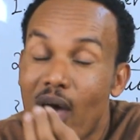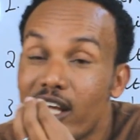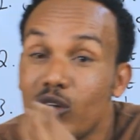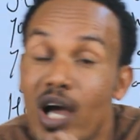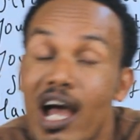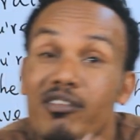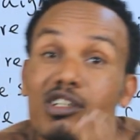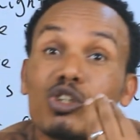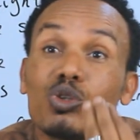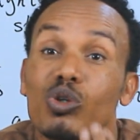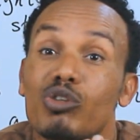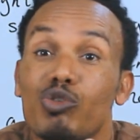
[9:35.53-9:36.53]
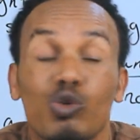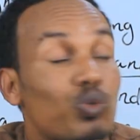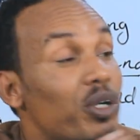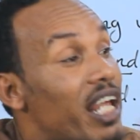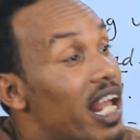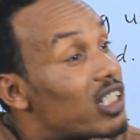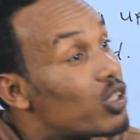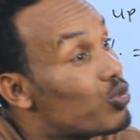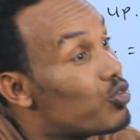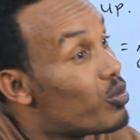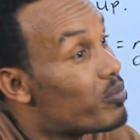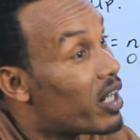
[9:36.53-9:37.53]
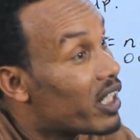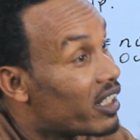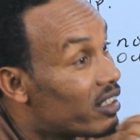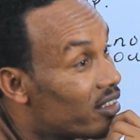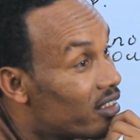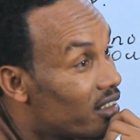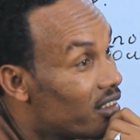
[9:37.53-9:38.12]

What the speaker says: Why do you have a short fuse when I ask you for money?